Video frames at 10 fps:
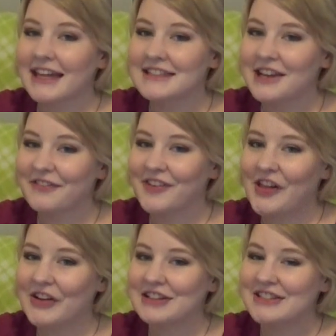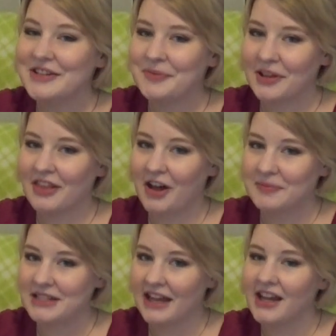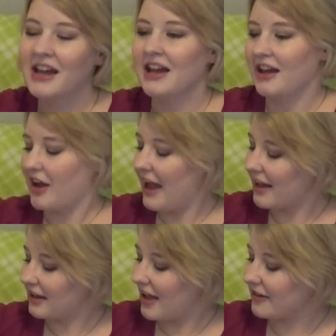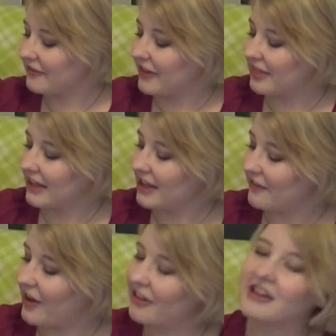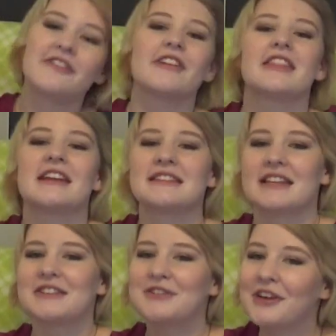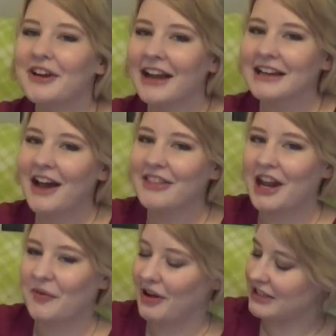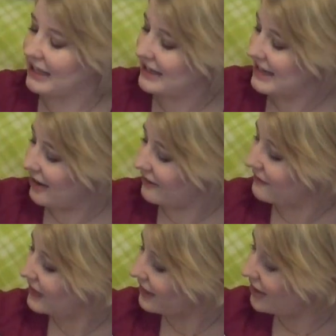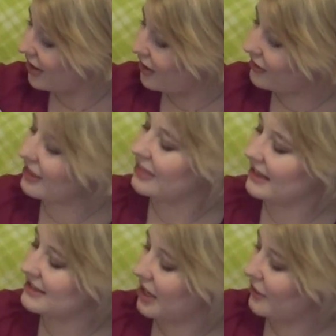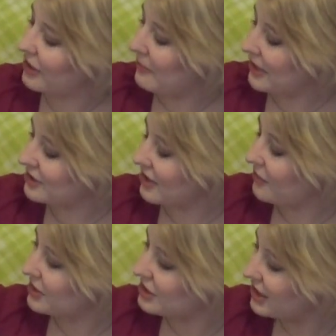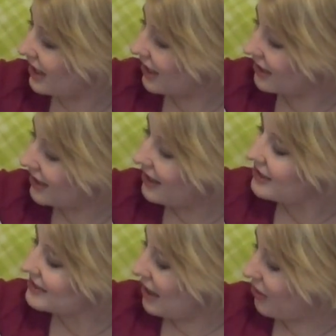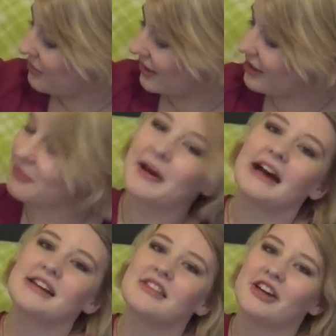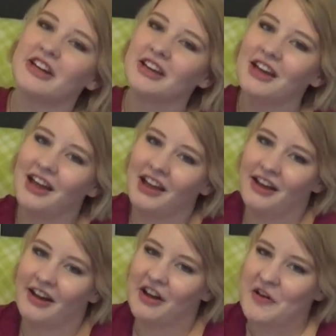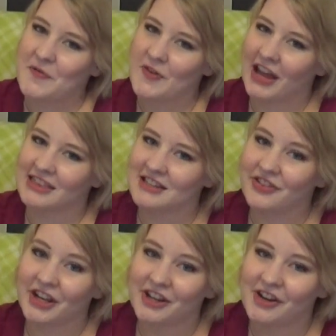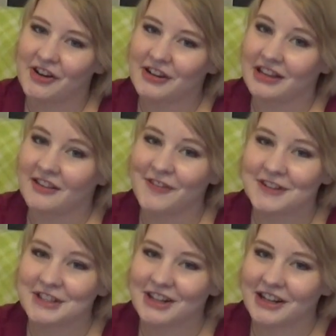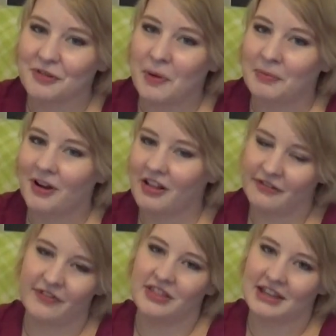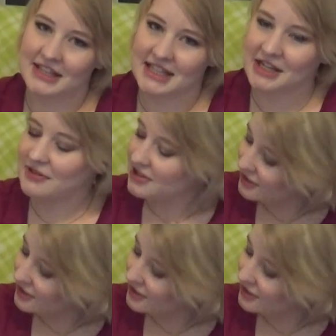that's it for Logan's 2 month update. I had a lot of fun thinking of all the different things that he's doing right now that I wanted to get down in video, and the things that I wanted to make sure that we shared, so that way we can come back and look at this video in the future and remember all the fun things that he was